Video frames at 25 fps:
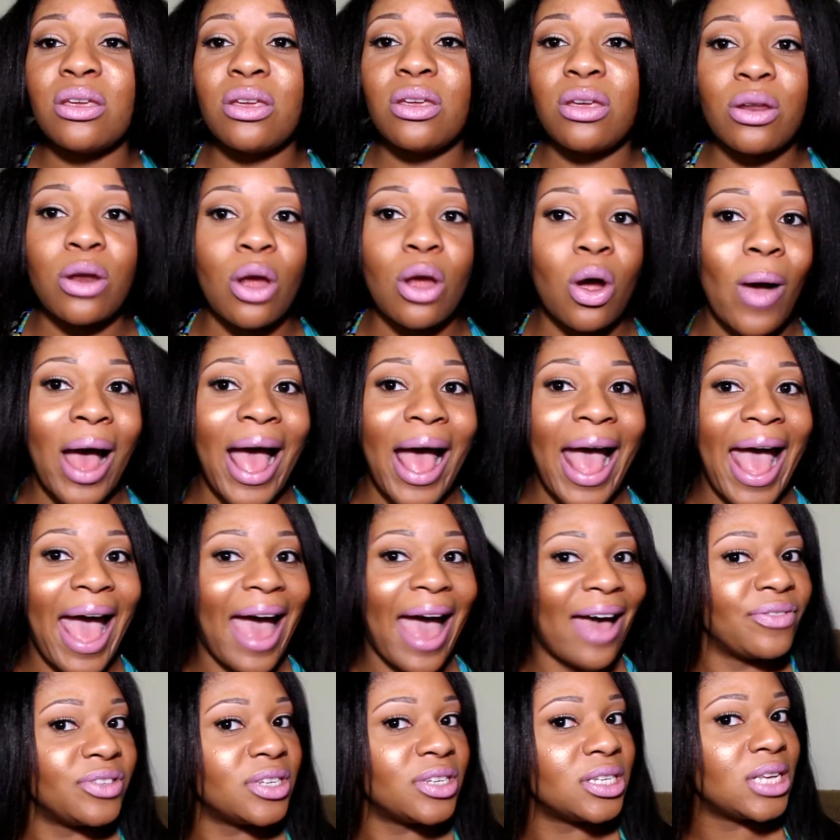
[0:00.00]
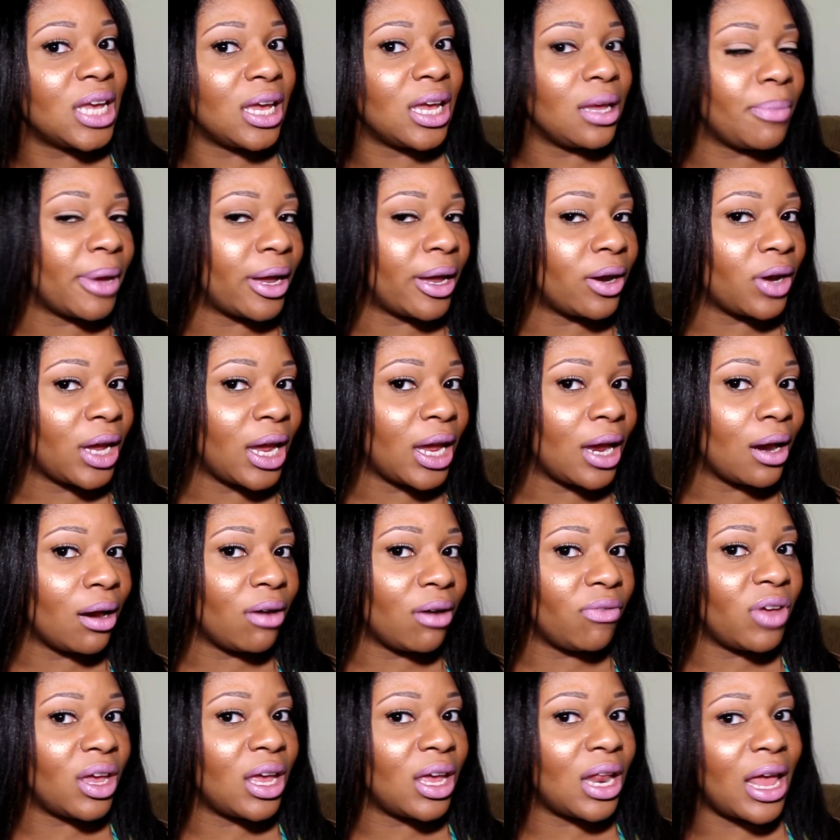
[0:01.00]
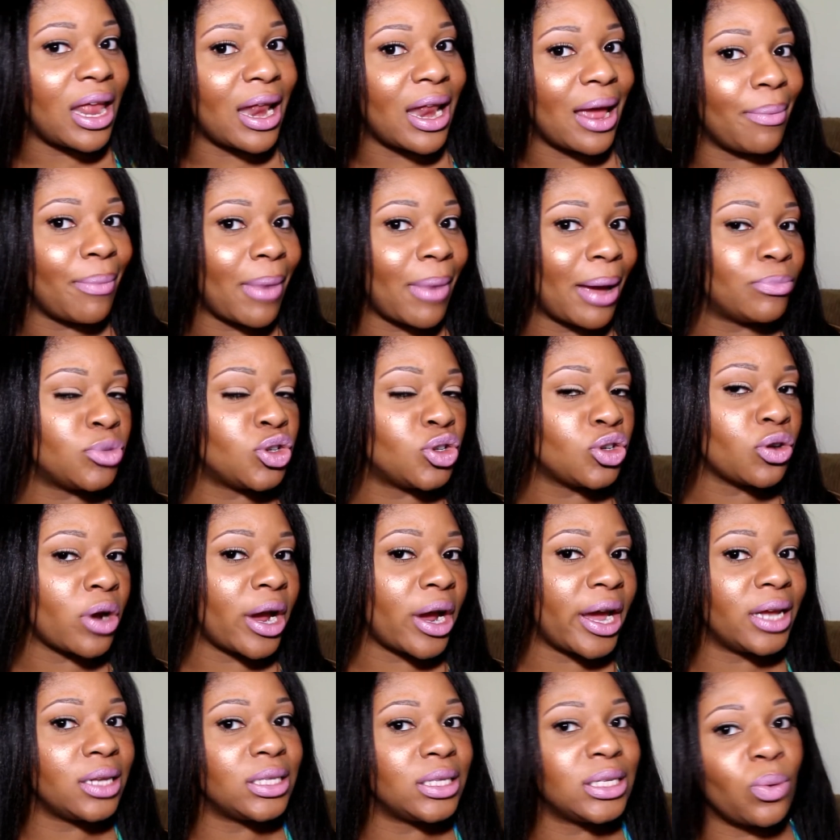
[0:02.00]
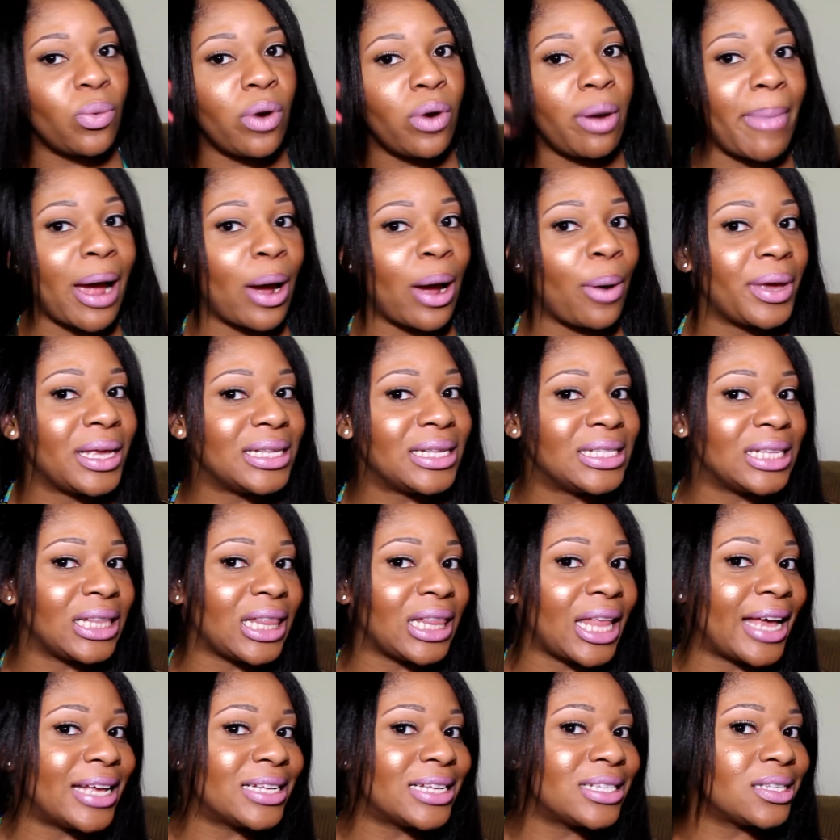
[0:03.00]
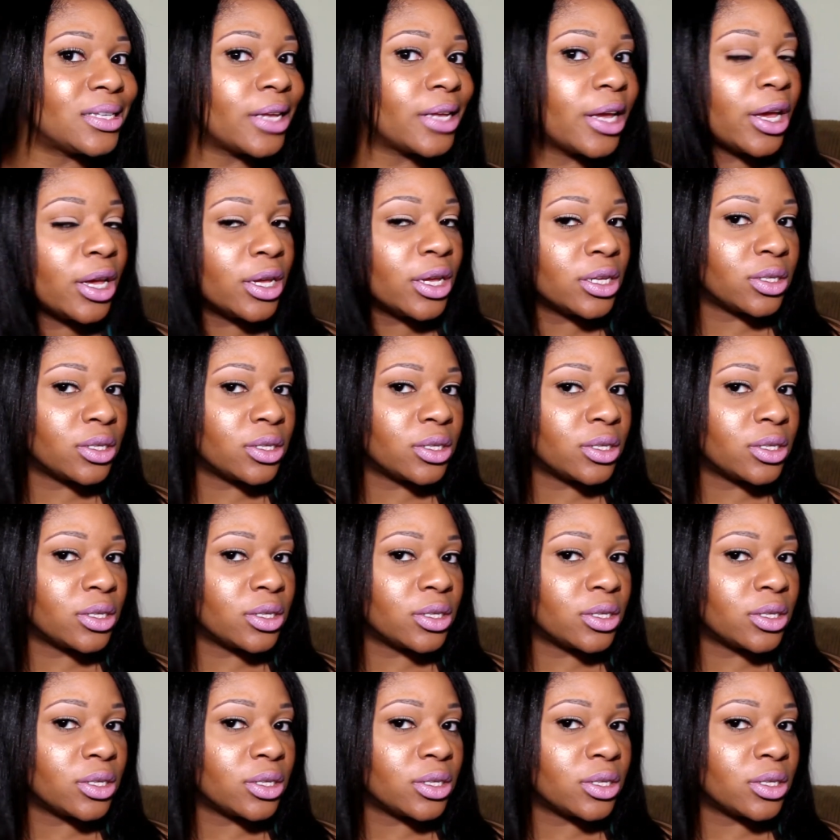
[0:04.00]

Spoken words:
you know, I have to take better care of it, and I'm trying to wear my wigs less